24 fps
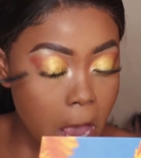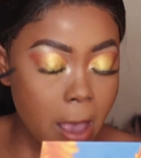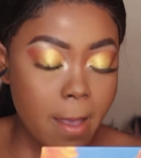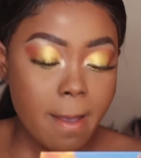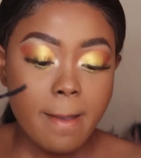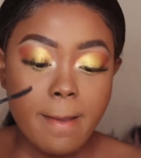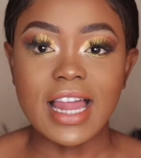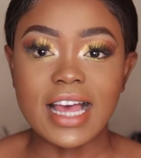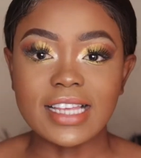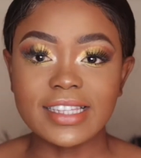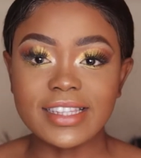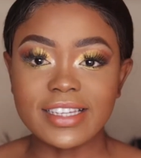
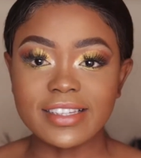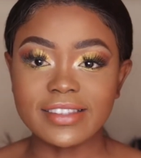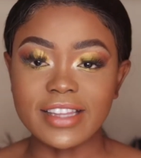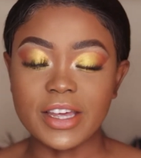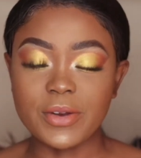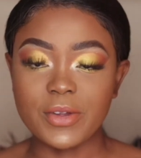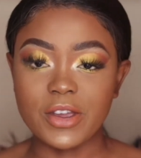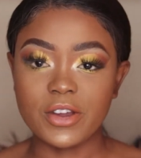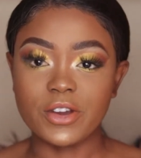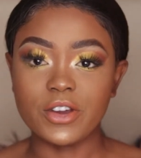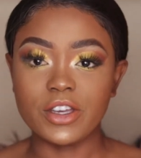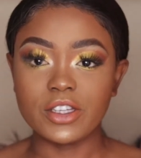The last thing
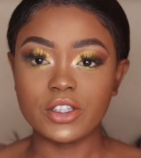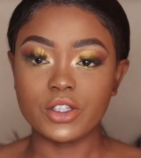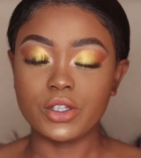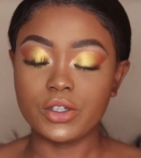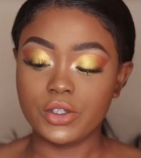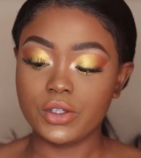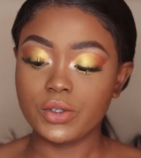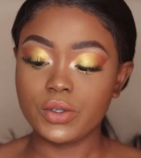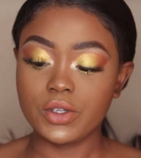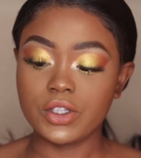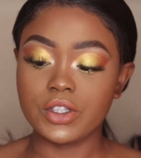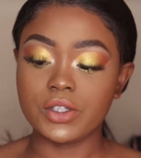that we're going to
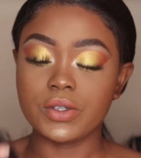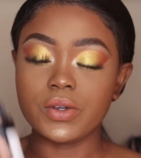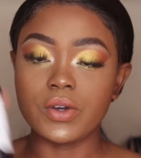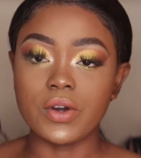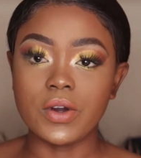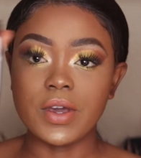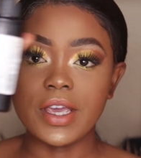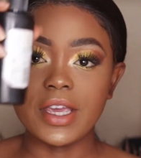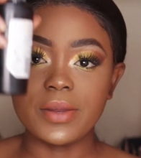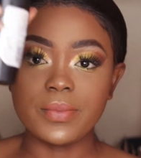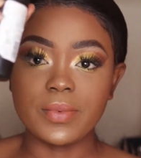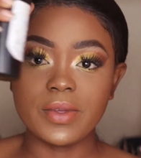do is to
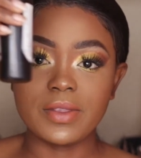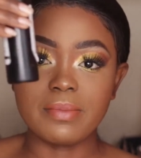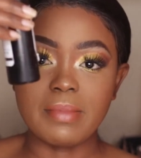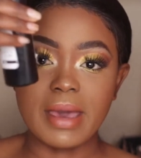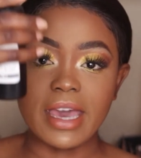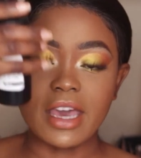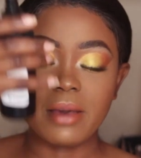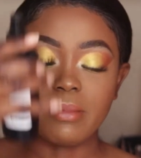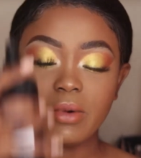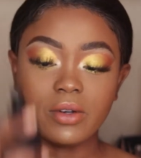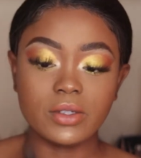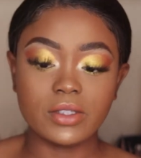go in with
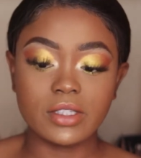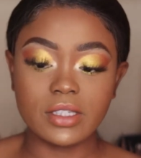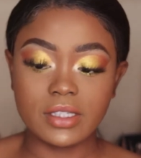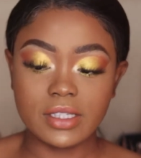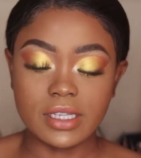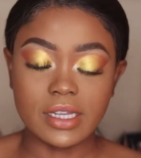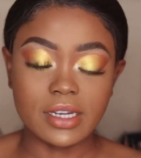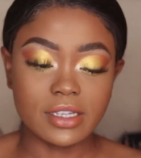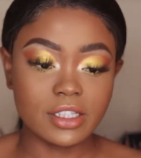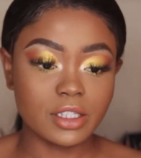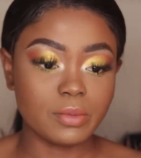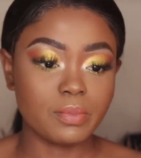my MOD
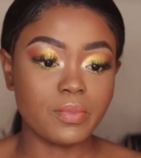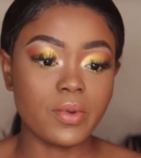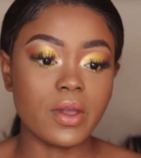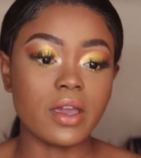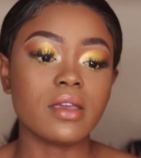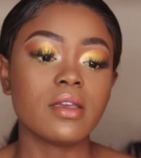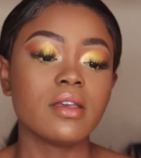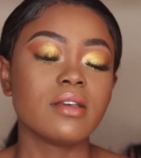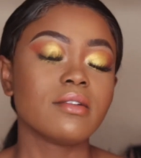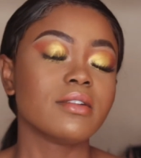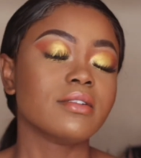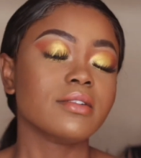setting
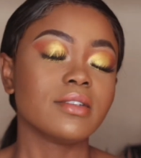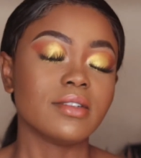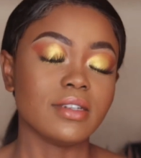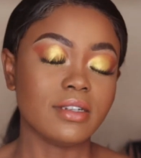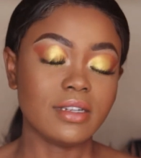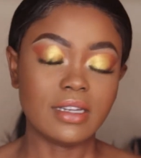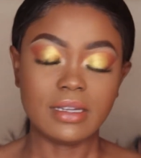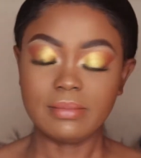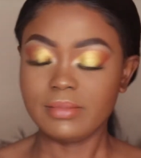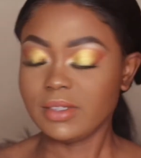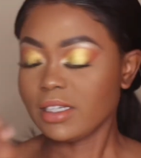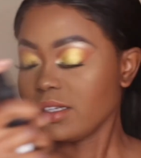spray,
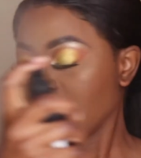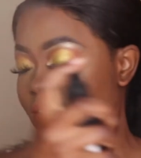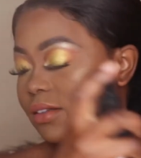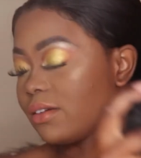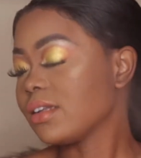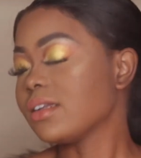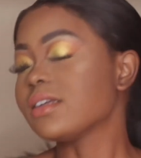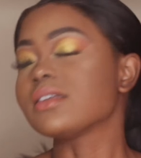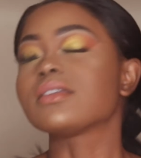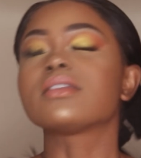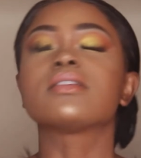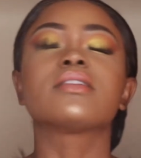and I'm just
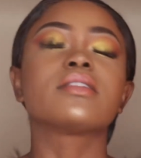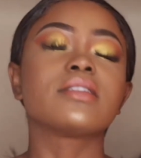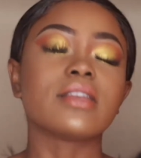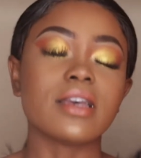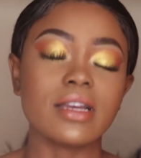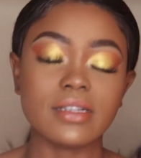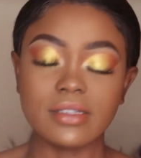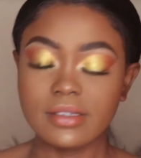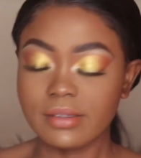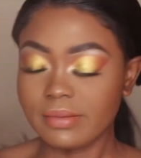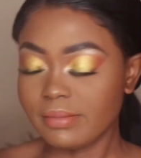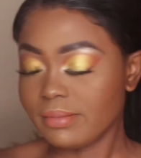gonna
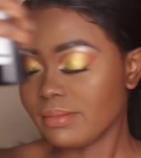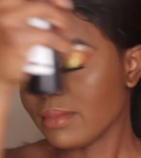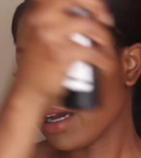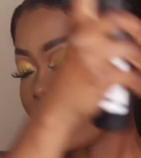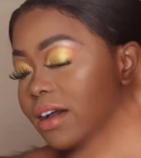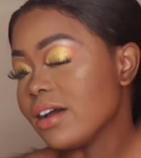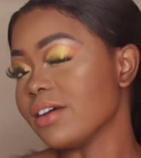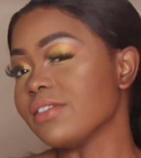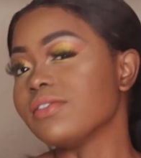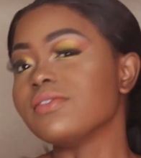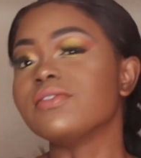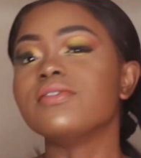set
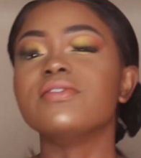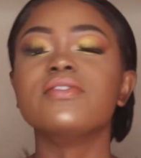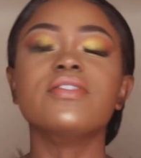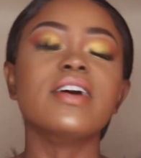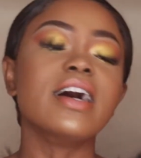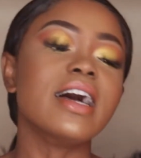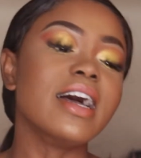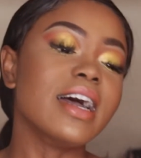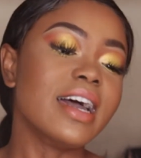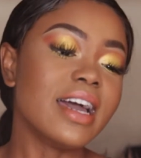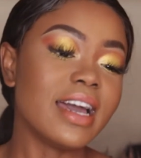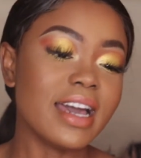my
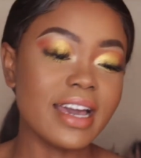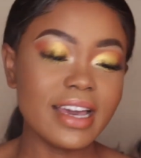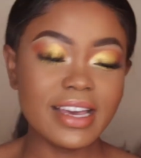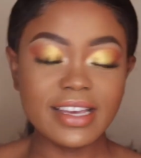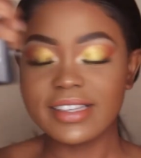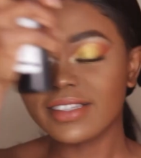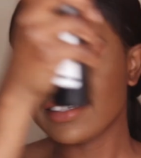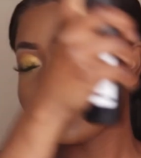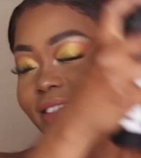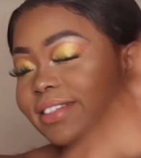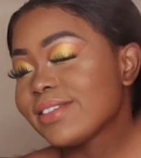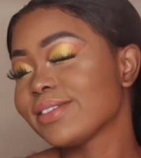
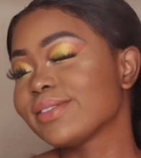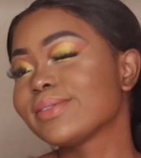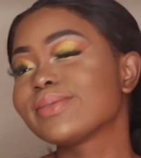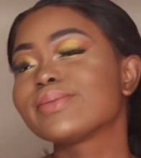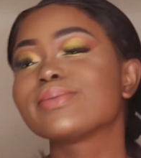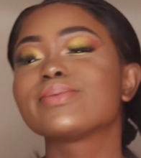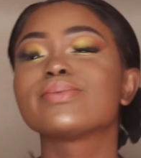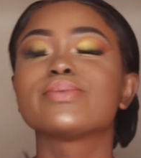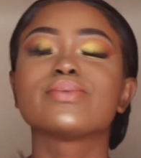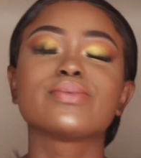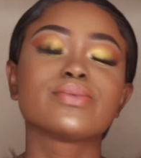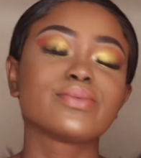face,
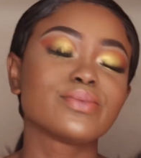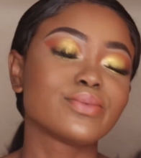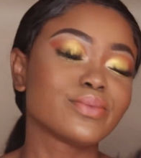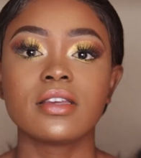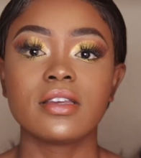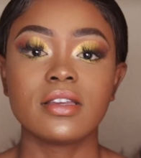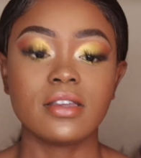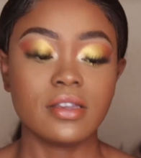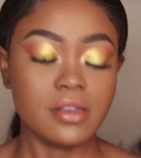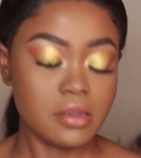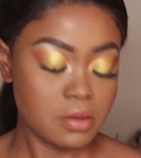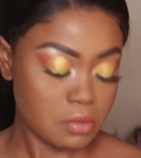
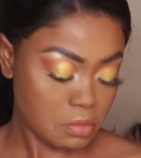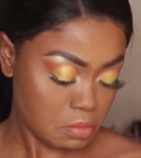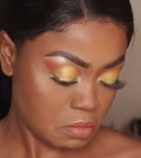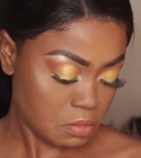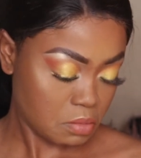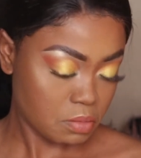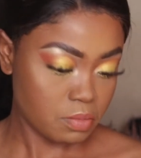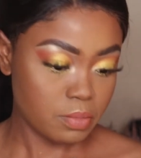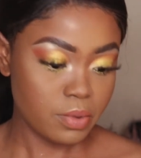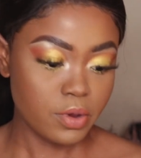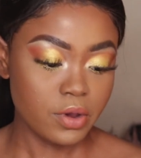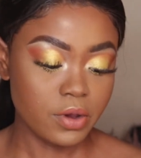
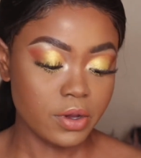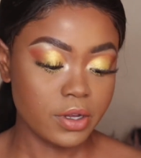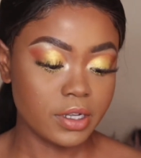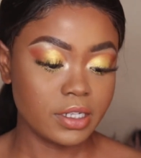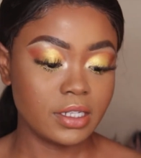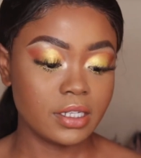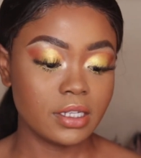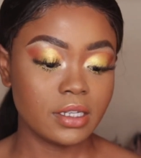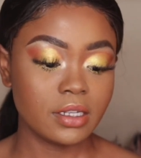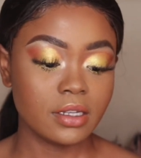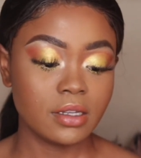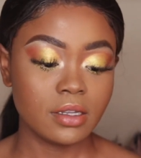
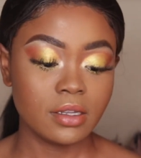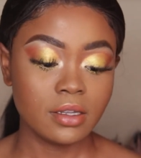put